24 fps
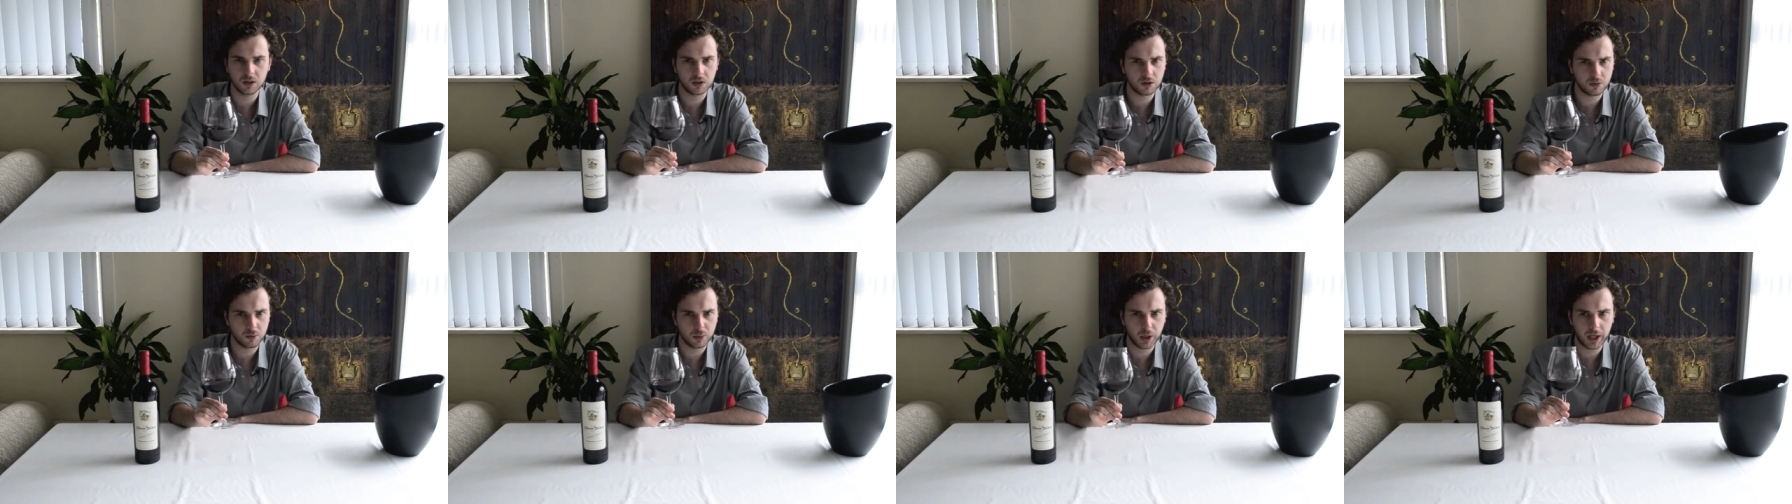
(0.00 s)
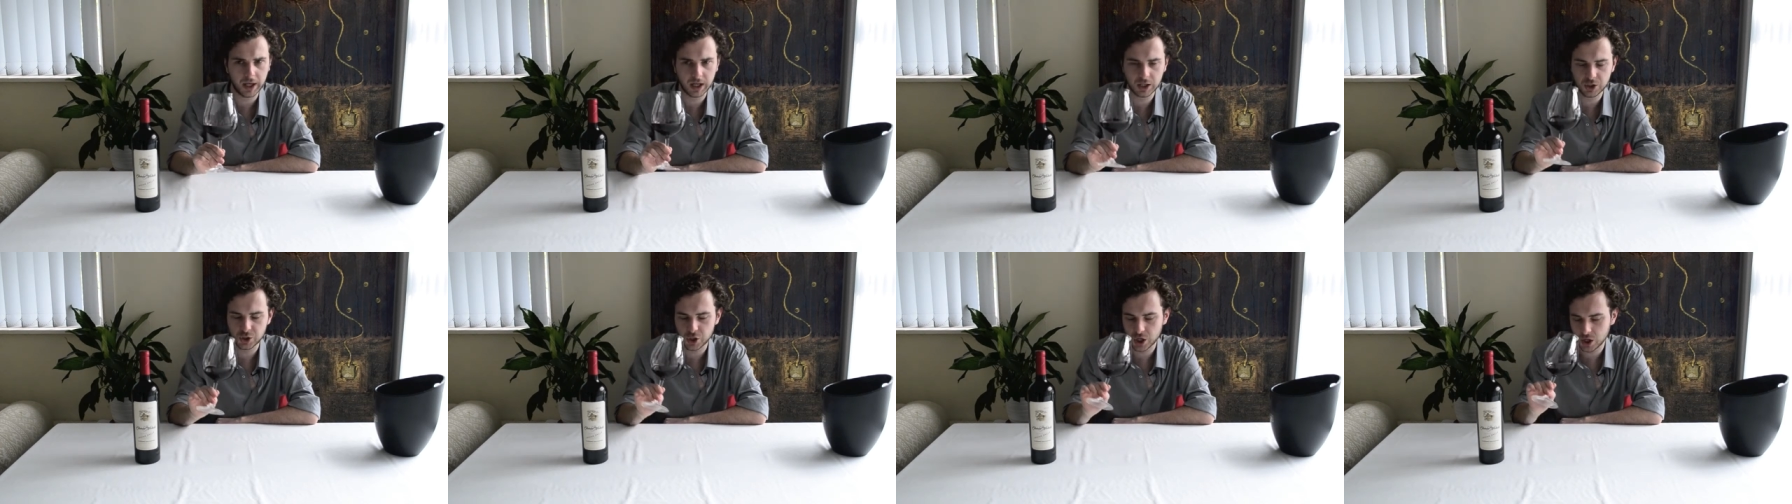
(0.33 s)
a lot of
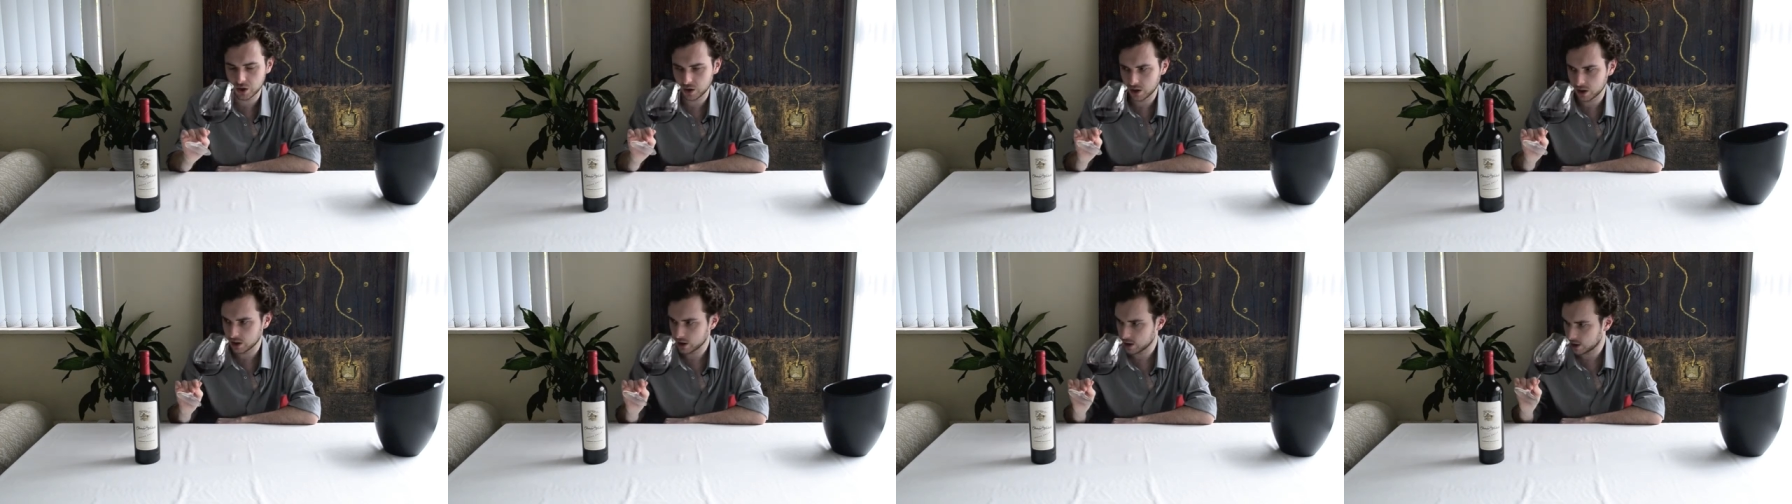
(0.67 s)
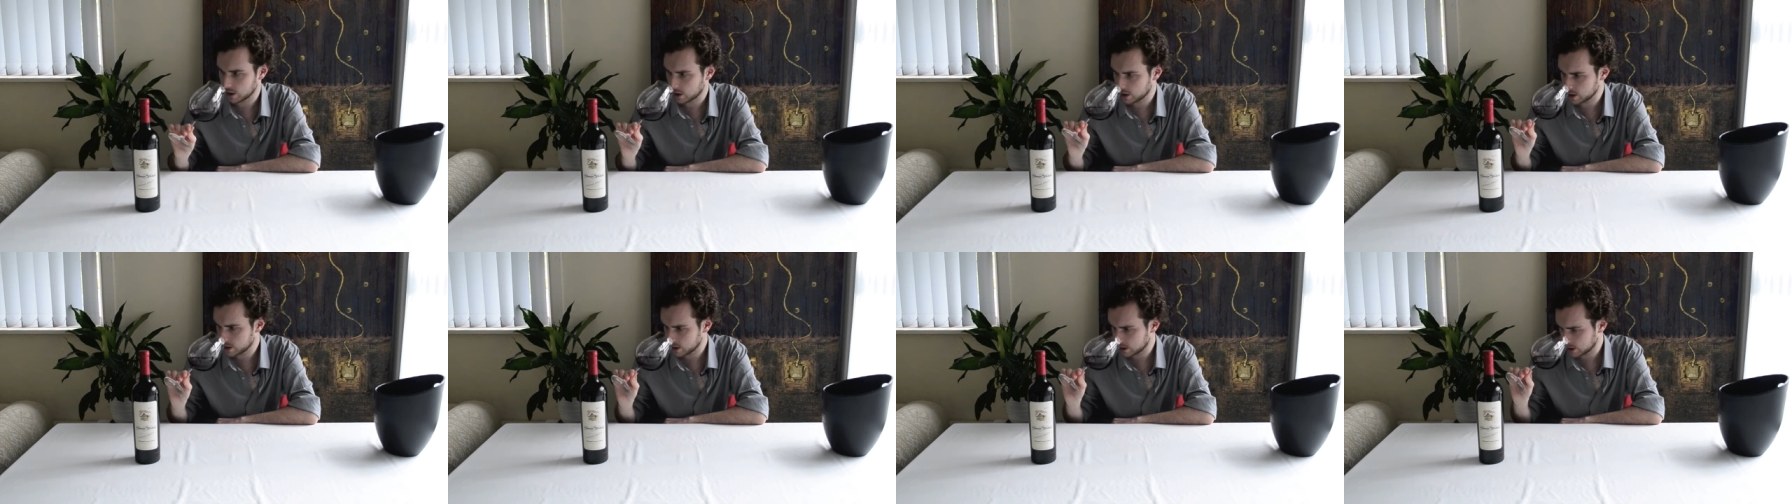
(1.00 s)
black
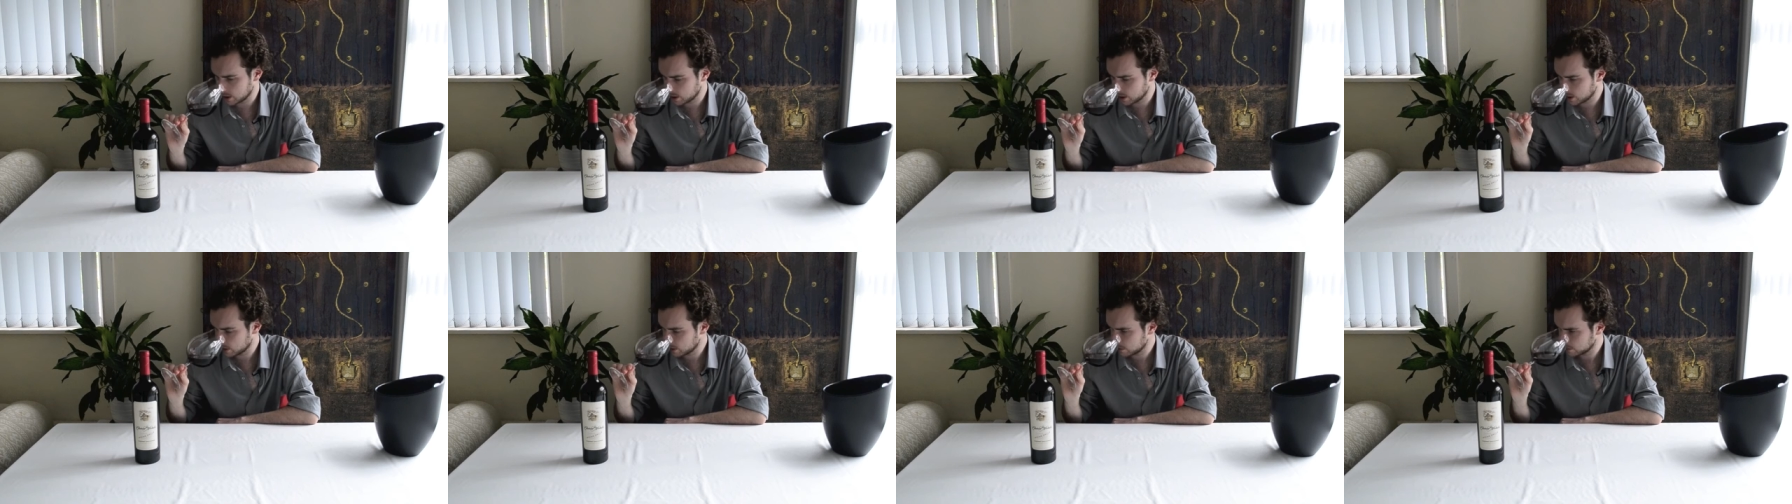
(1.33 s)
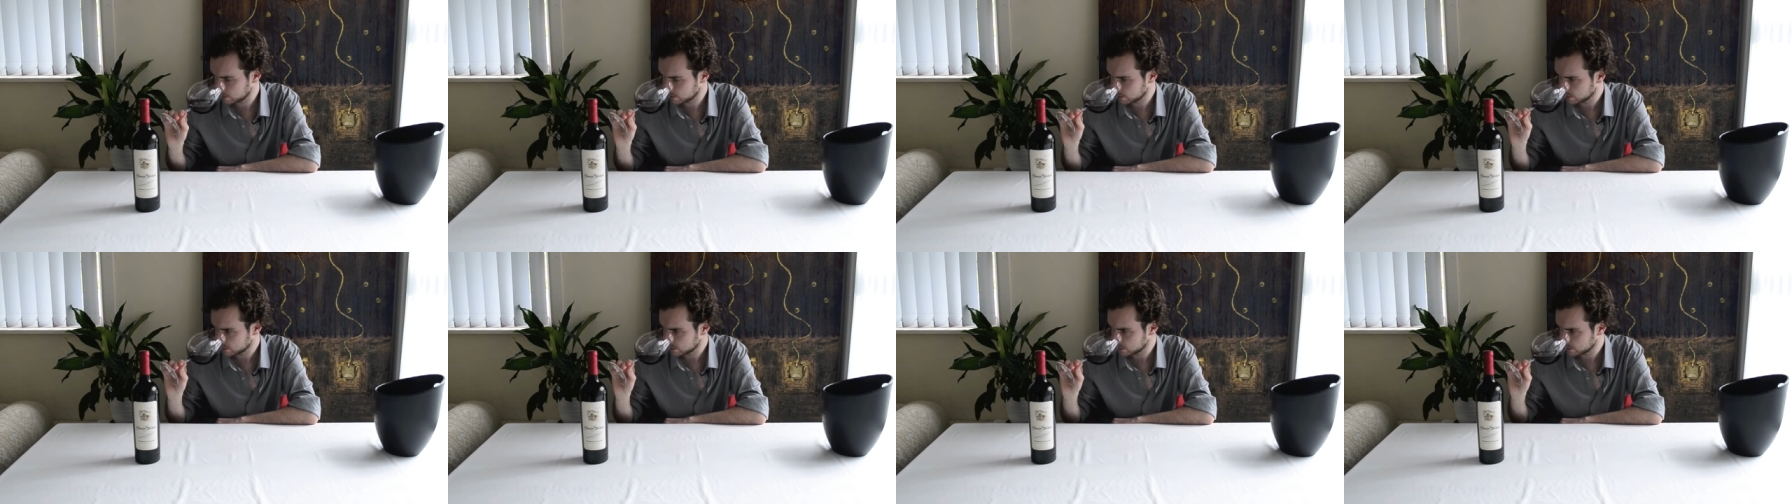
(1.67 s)
cherry in
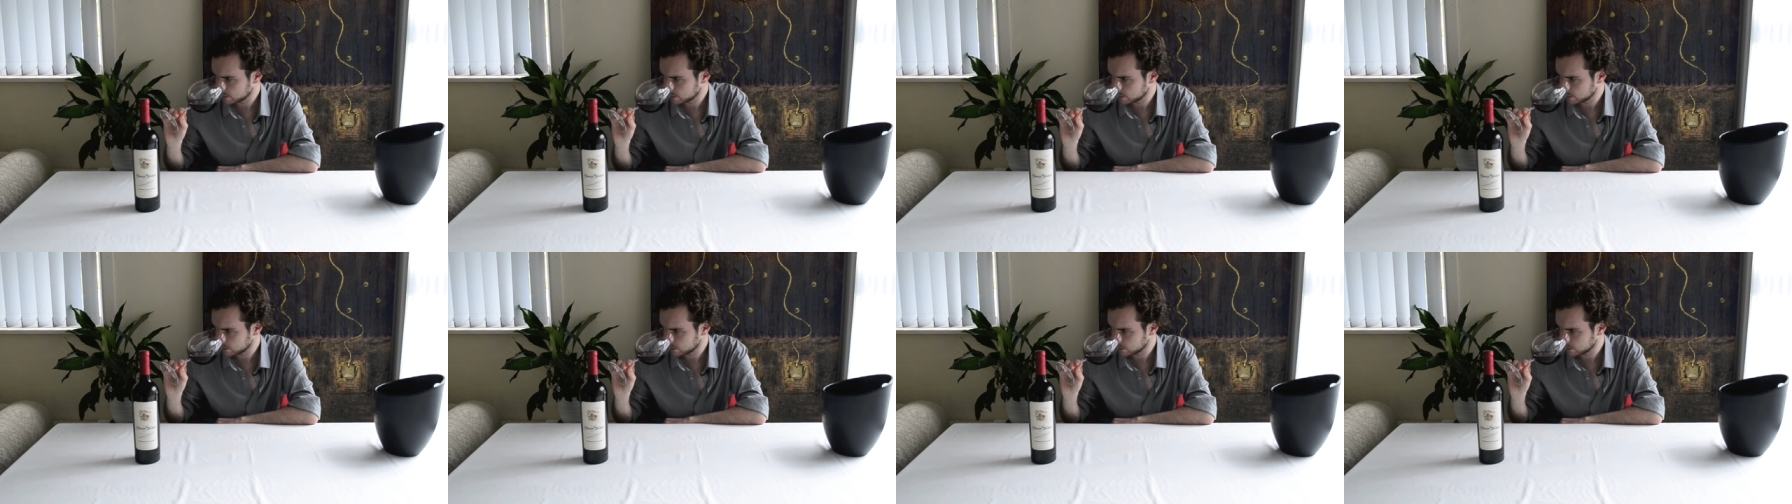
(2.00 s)
here.